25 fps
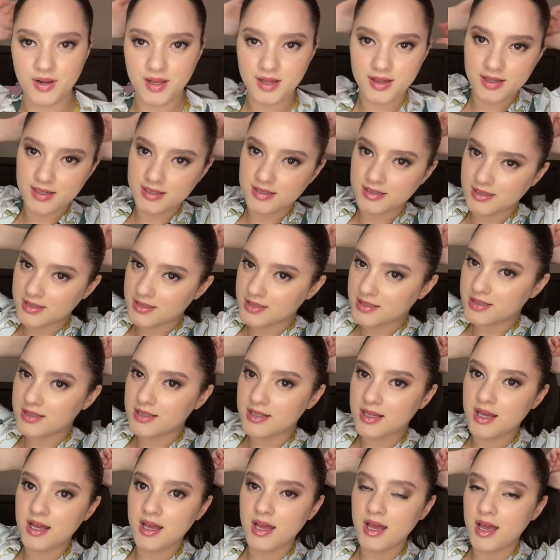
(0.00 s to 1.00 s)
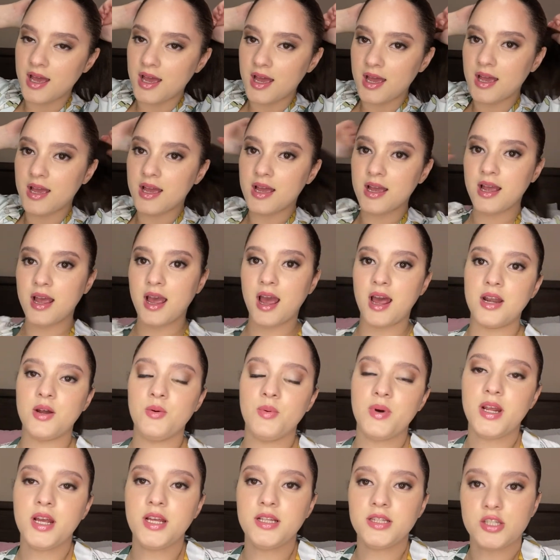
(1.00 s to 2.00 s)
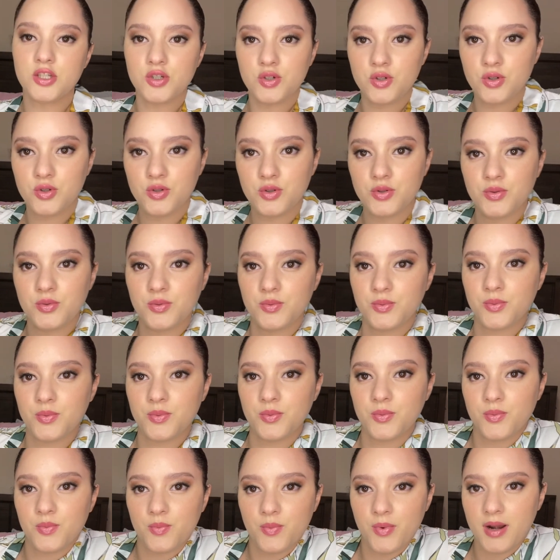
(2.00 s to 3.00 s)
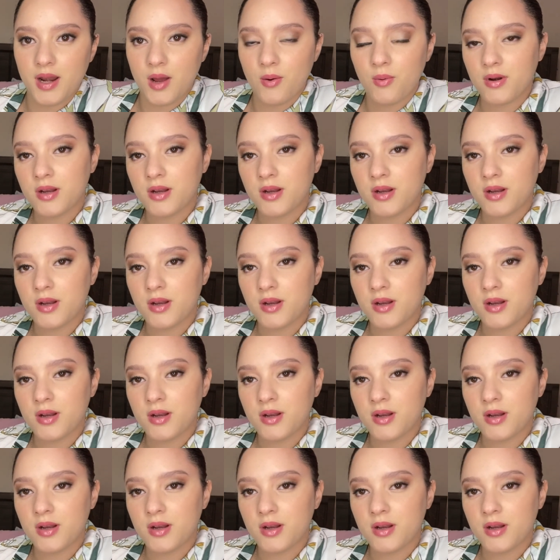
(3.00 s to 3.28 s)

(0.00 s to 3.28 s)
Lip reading: This is kind of what I do when I want